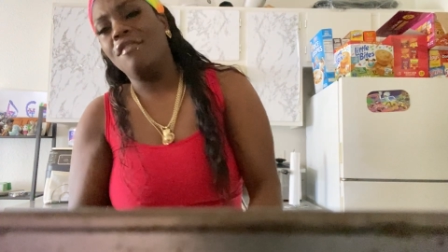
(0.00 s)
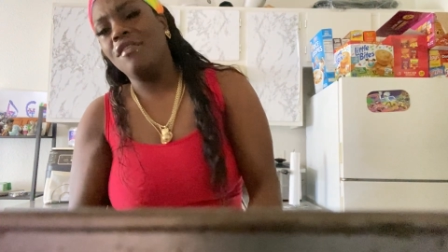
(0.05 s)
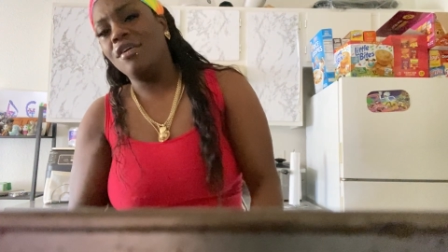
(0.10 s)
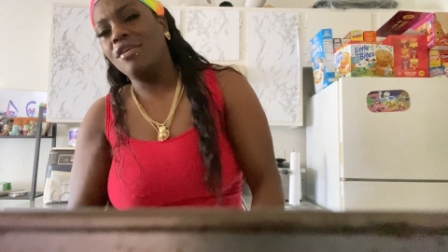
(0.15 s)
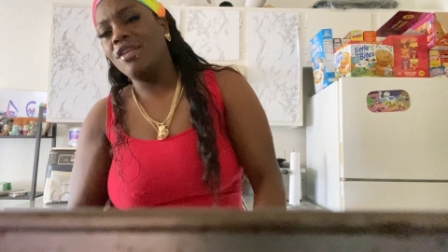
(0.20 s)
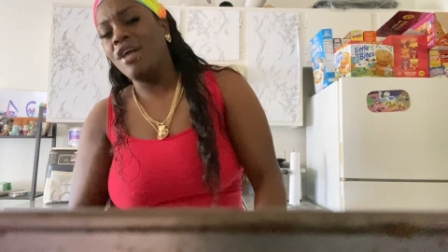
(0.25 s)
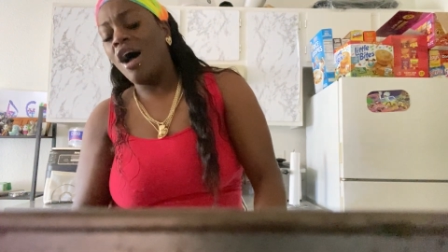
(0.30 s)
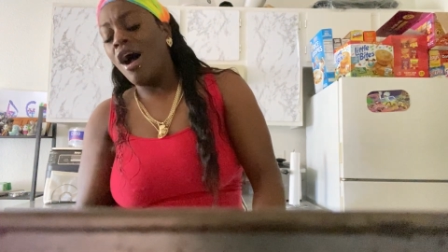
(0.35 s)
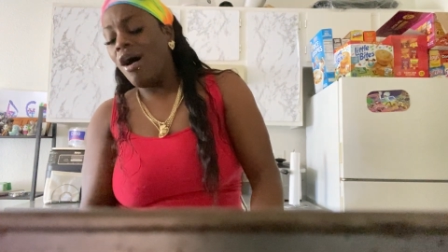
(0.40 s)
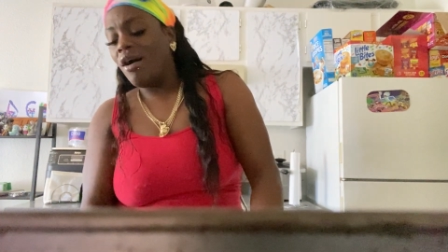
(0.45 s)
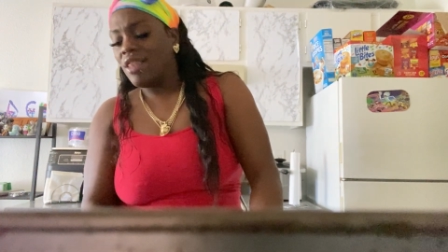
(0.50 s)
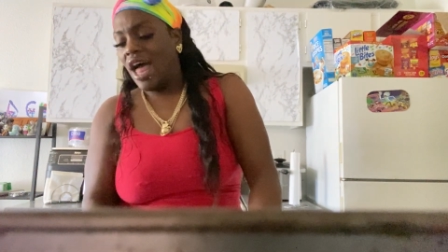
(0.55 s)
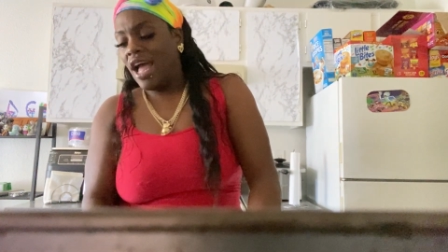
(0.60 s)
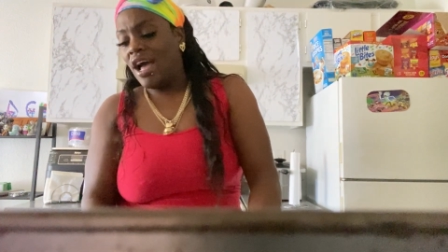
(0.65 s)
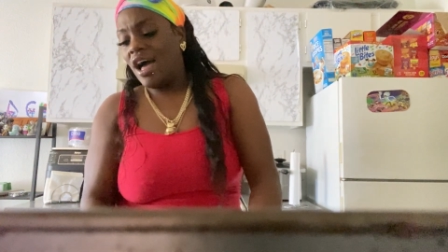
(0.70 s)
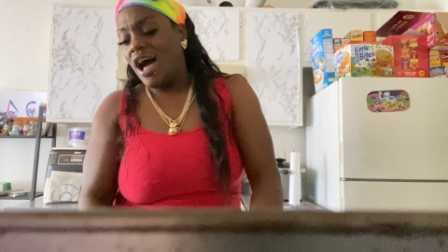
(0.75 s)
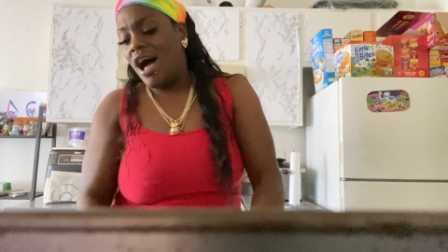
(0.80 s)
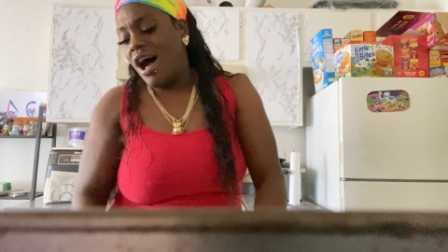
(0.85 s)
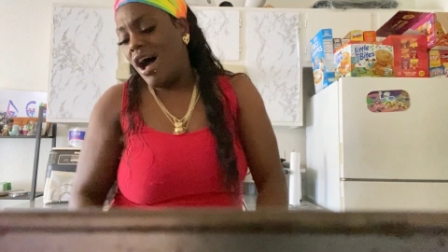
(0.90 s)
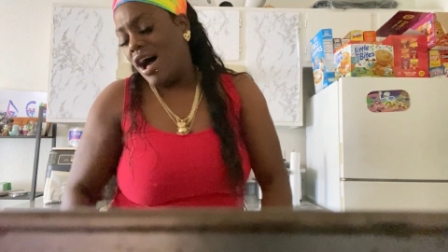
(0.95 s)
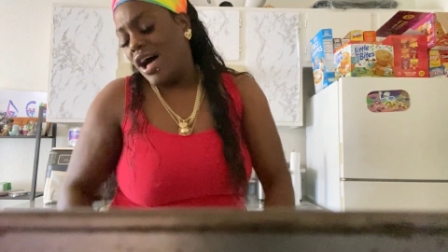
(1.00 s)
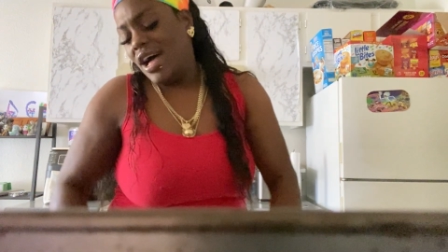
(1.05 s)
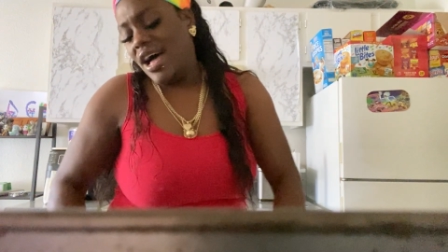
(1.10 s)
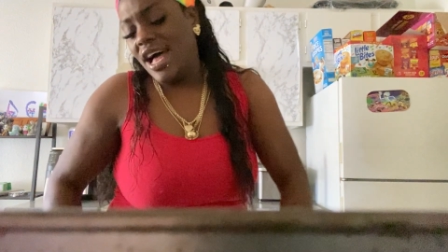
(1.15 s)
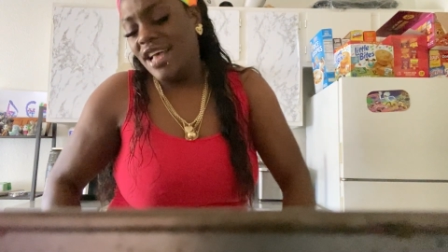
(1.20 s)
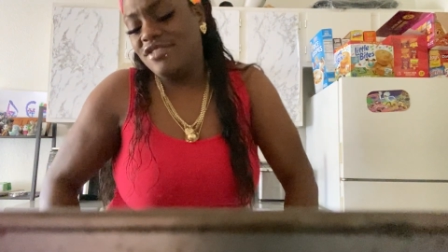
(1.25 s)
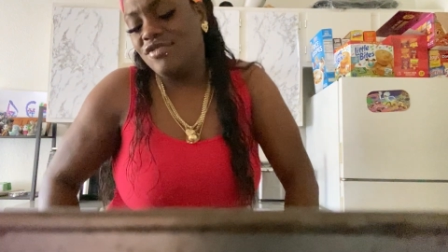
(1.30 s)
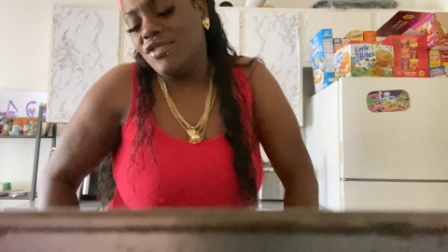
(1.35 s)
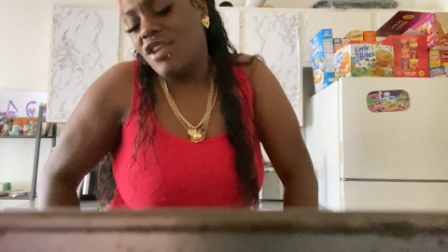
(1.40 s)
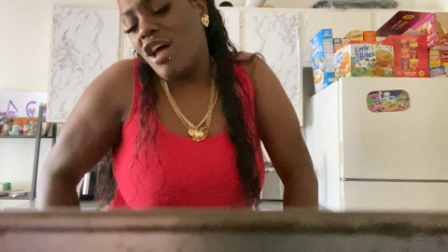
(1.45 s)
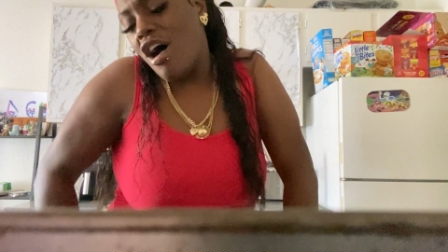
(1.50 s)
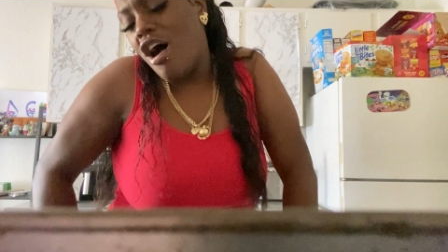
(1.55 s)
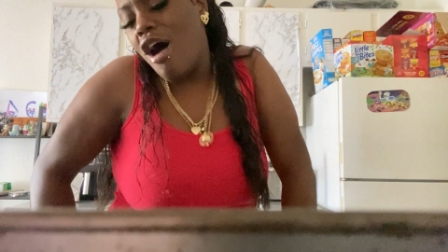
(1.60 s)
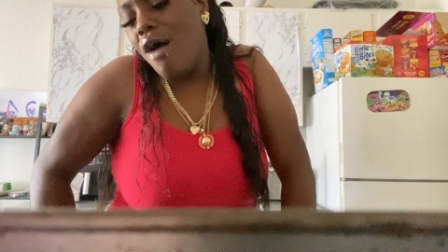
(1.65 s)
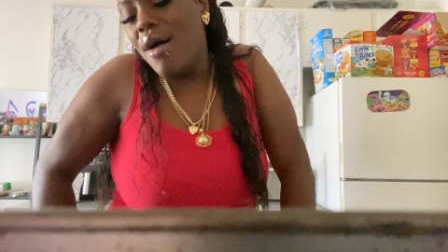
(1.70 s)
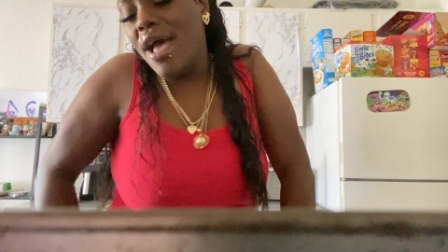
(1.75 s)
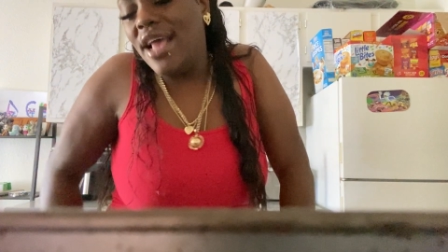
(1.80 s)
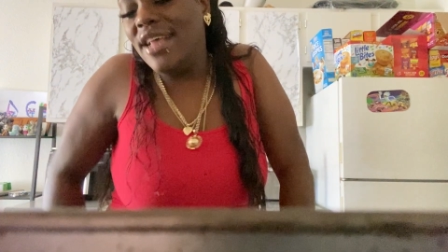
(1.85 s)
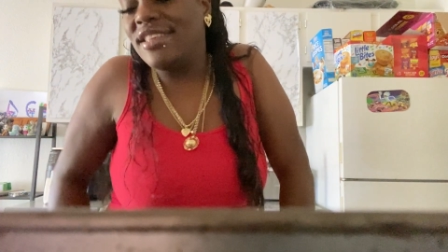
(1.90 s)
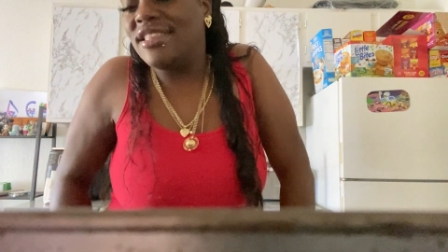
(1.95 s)
You know, like that's what I
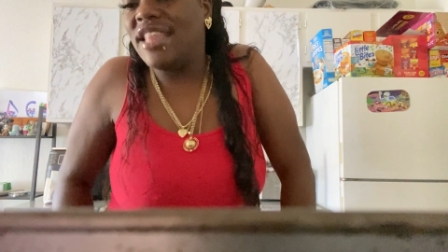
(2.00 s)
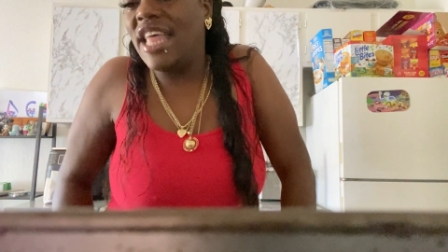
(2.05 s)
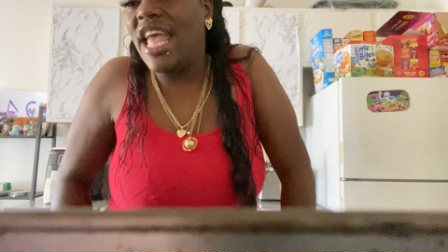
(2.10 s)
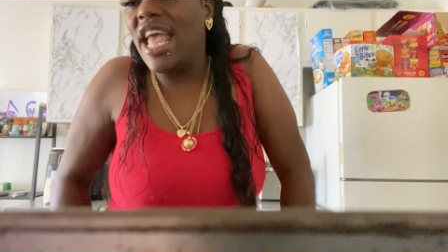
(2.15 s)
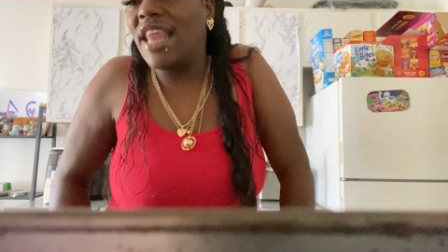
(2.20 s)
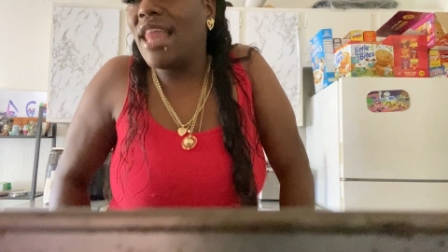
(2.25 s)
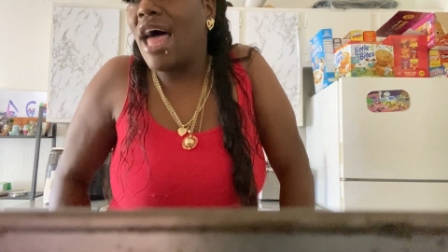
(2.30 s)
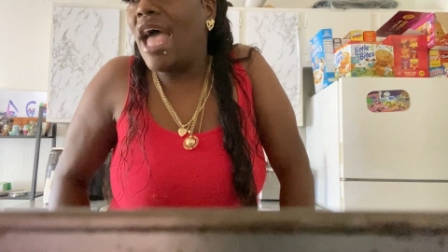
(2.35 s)
always think.